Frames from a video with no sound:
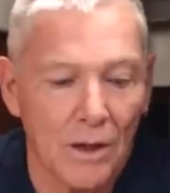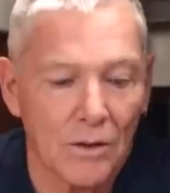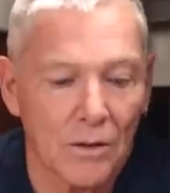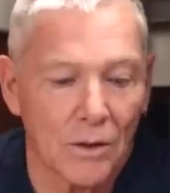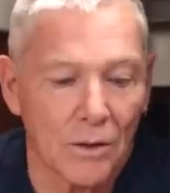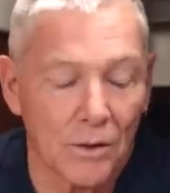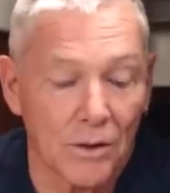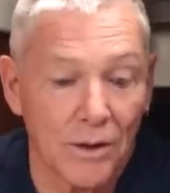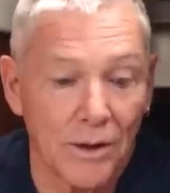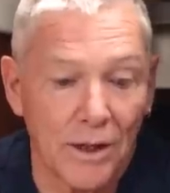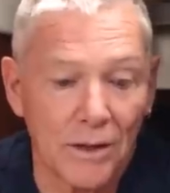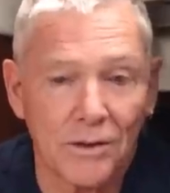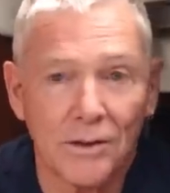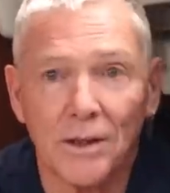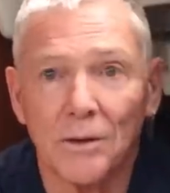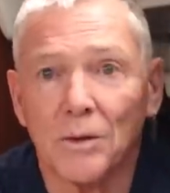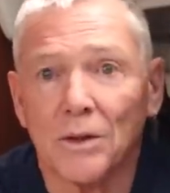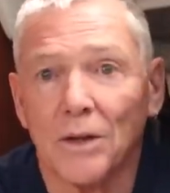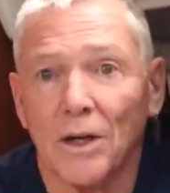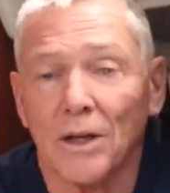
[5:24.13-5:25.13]
So the next
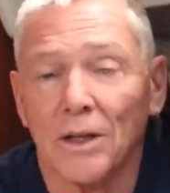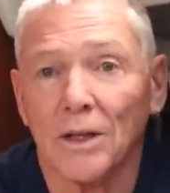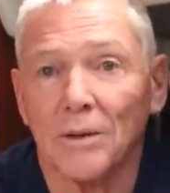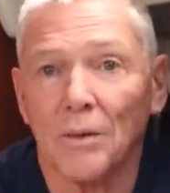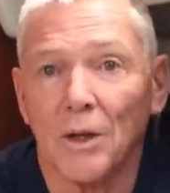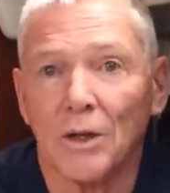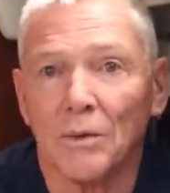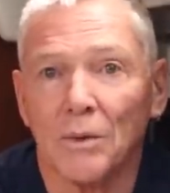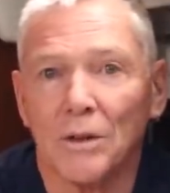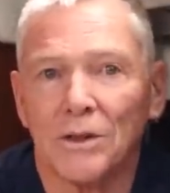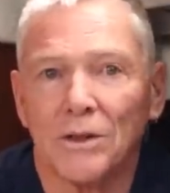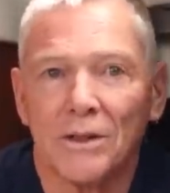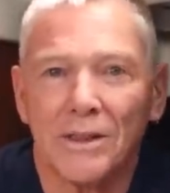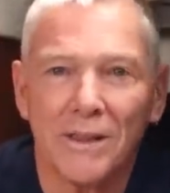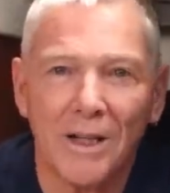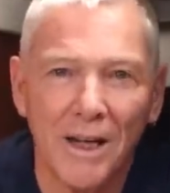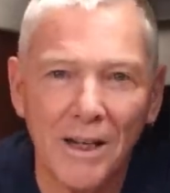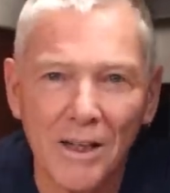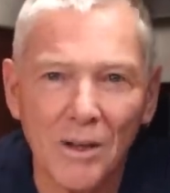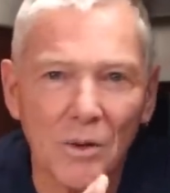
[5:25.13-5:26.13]
thing we're talking about, which
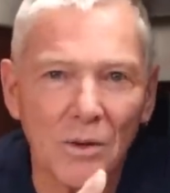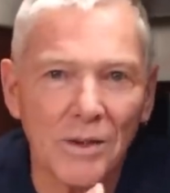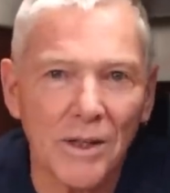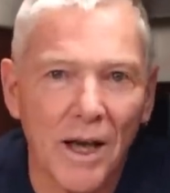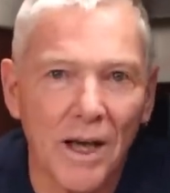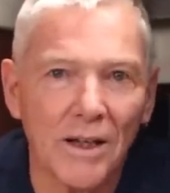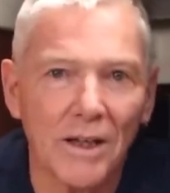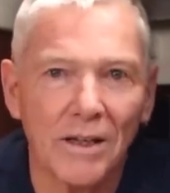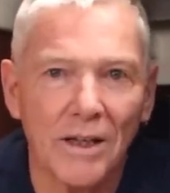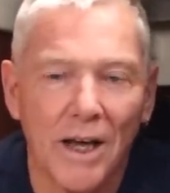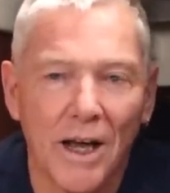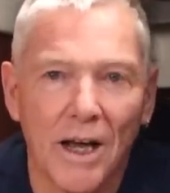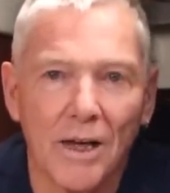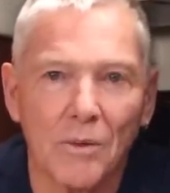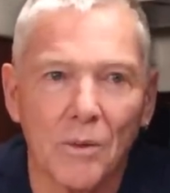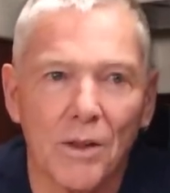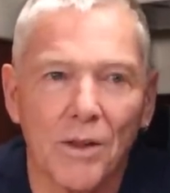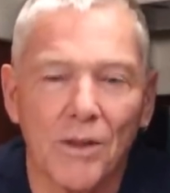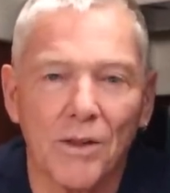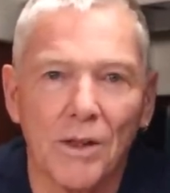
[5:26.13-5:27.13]
kind of goes hand in
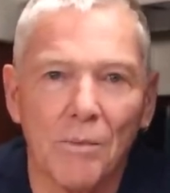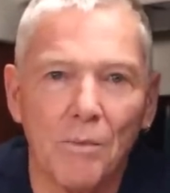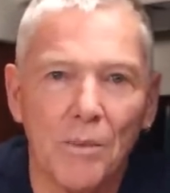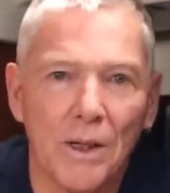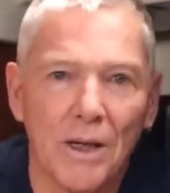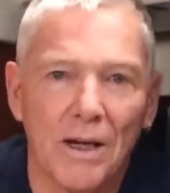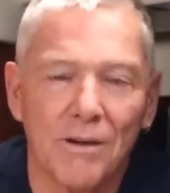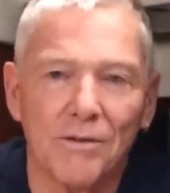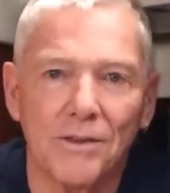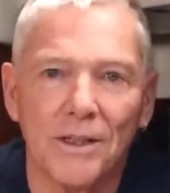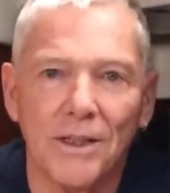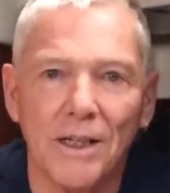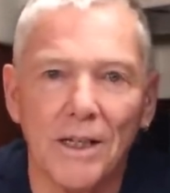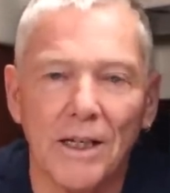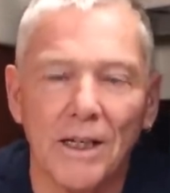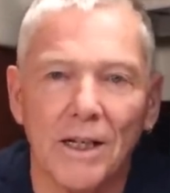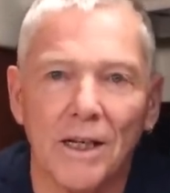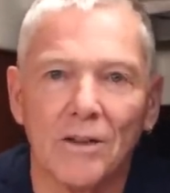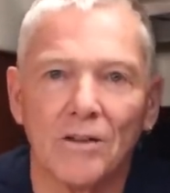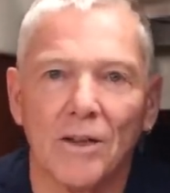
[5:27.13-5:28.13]
hand with the
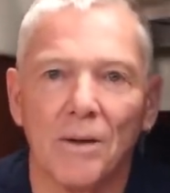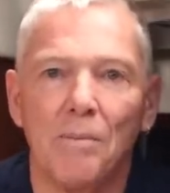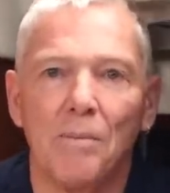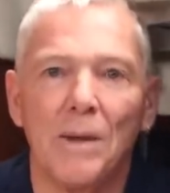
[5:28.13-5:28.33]
PFD, is a